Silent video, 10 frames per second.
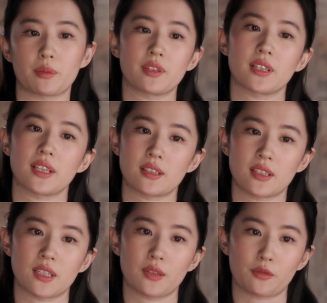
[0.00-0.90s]

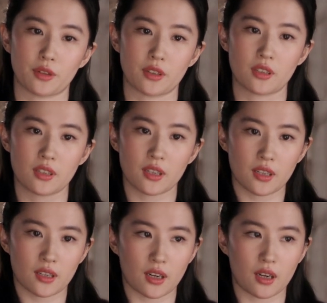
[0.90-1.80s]
represents different
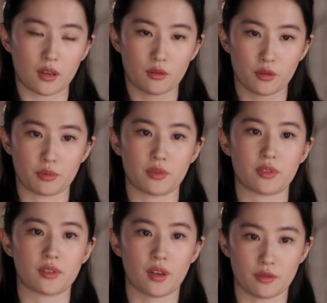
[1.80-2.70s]
uh,
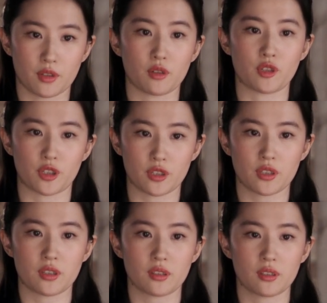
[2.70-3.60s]
groups of
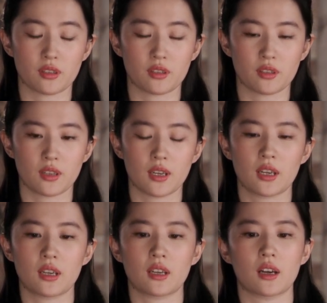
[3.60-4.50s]
soldiers.
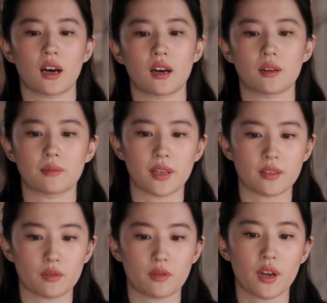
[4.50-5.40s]
Um,
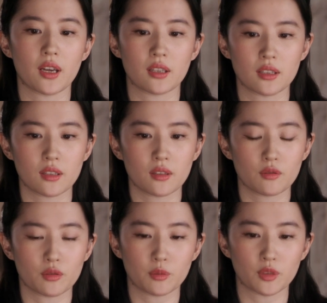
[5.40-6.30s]
and the red
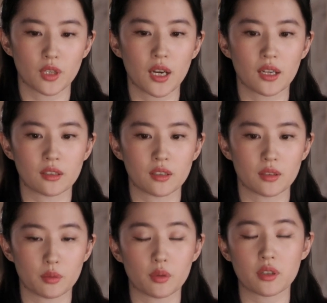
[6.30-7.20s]
for Mulan,
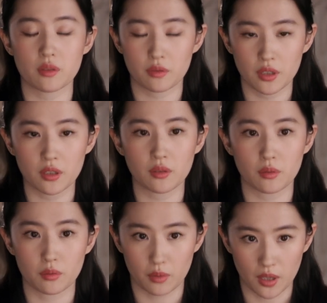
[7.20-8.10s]
it works
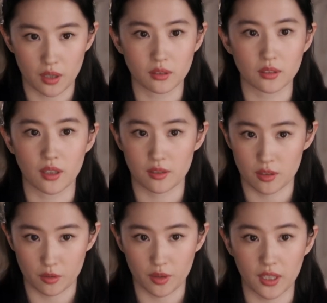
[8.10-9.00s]
really well on
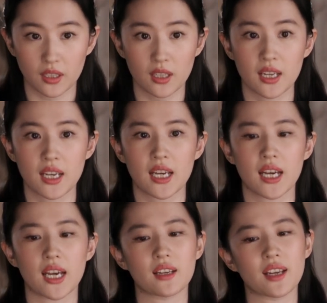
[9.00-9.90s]
screen,
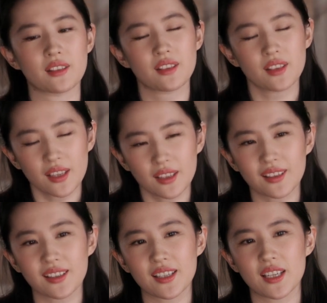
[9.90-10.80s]
and I
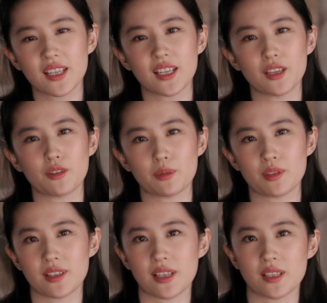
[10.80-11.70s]
think it
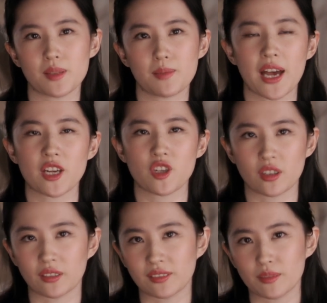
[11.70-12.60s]
represents
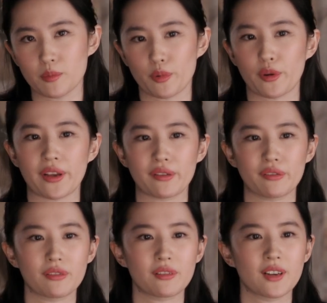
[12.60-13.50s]
passion,
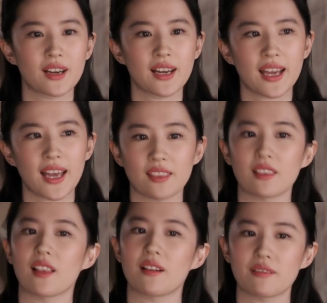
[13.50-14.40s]
brave,
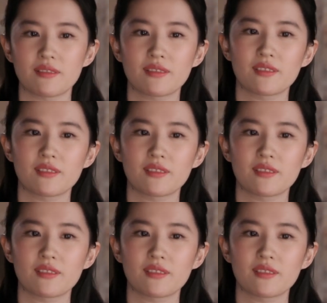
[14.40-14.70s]
and love.